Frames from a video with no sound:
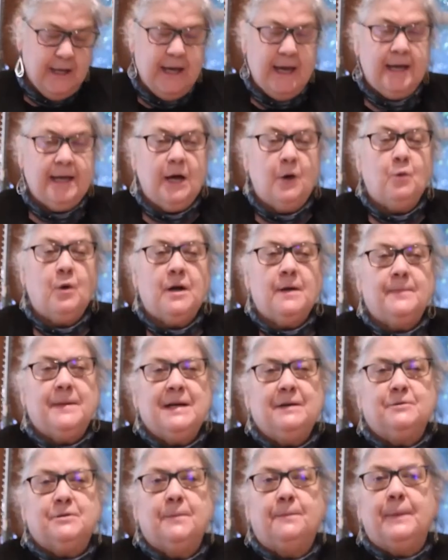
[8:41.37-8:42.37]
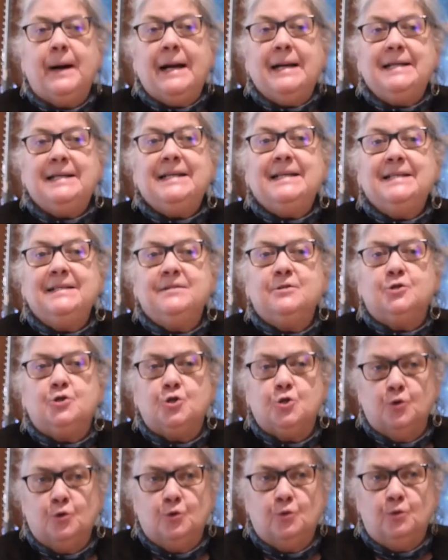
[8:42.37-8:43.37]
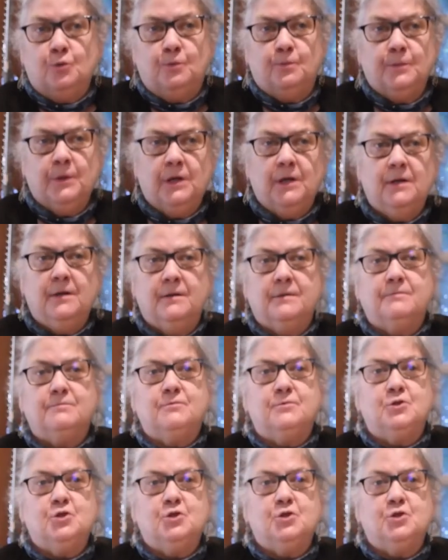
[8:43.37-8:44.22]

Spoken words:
And I want to be able to bite into a